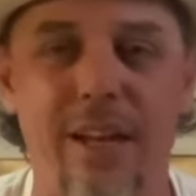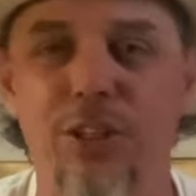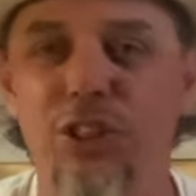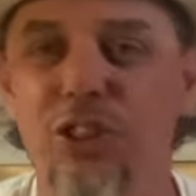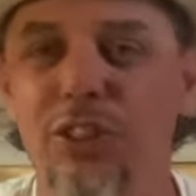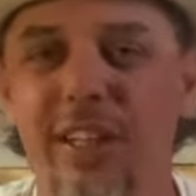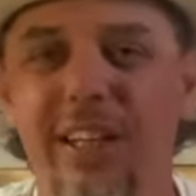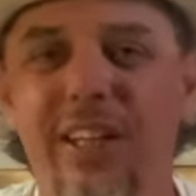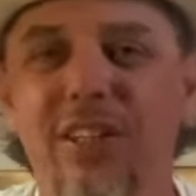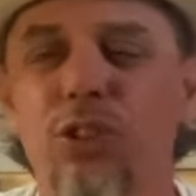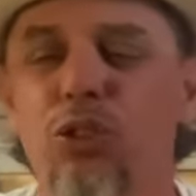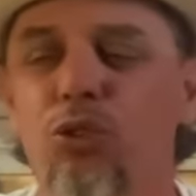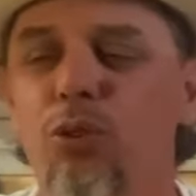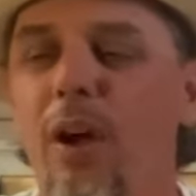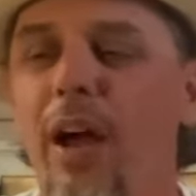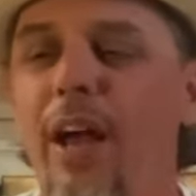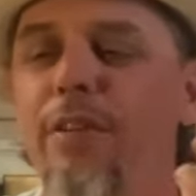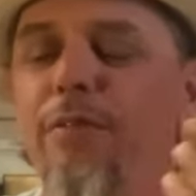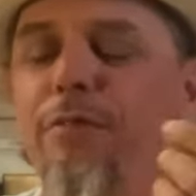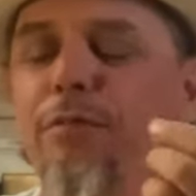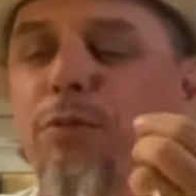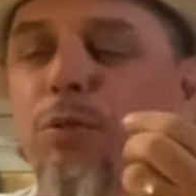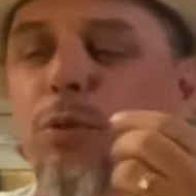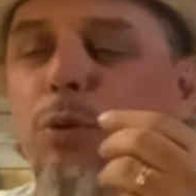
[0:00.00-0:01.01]
It's just like a
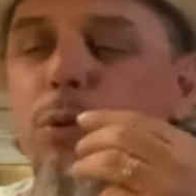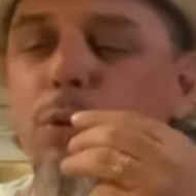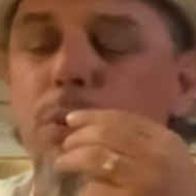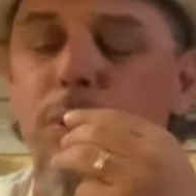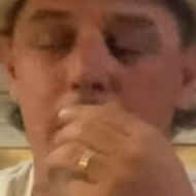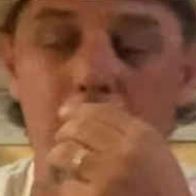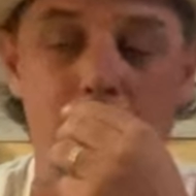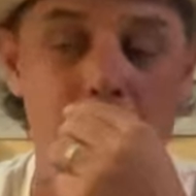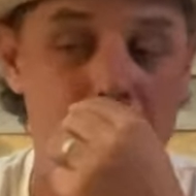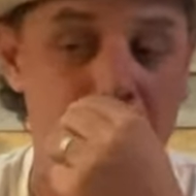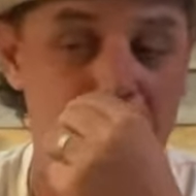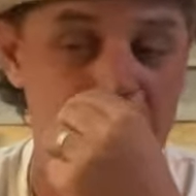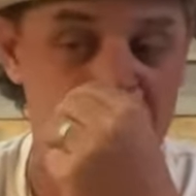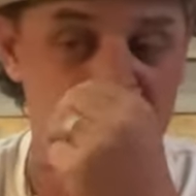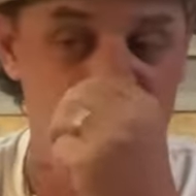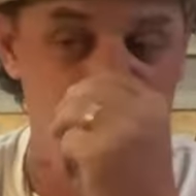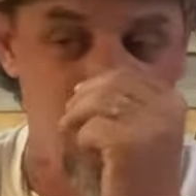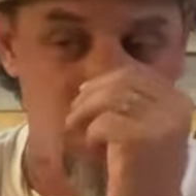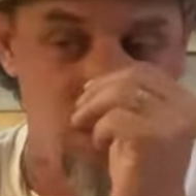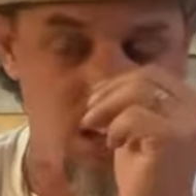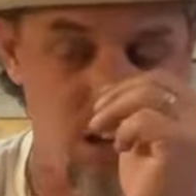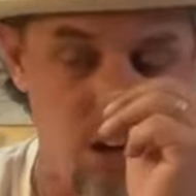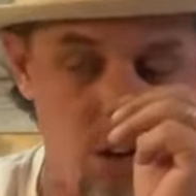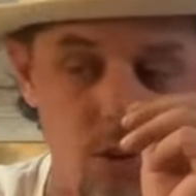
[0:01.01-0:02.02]
dried fruit
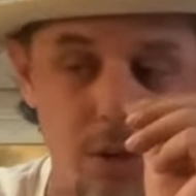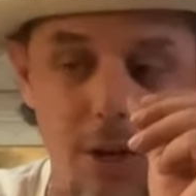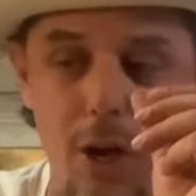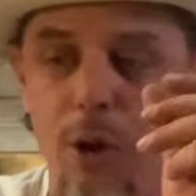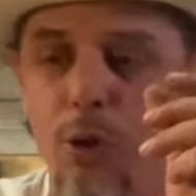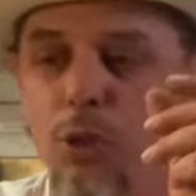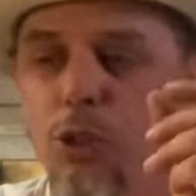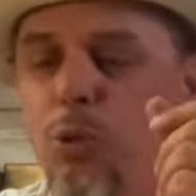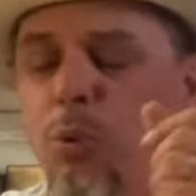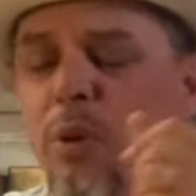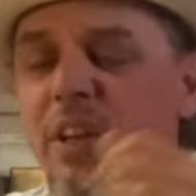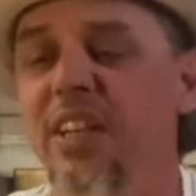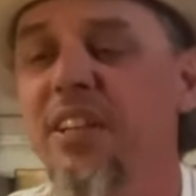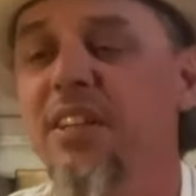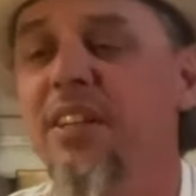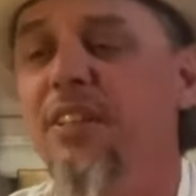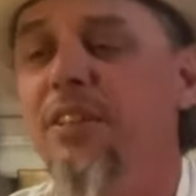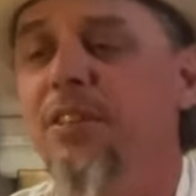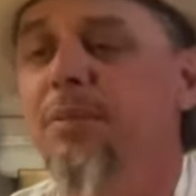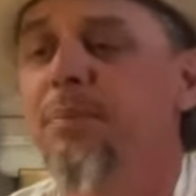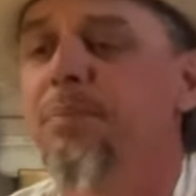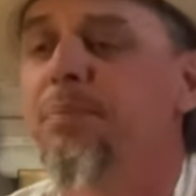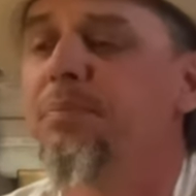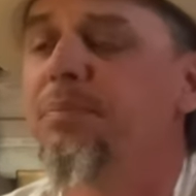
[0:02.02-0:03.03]
cocoa
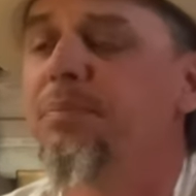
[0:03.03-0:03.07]
sweetness.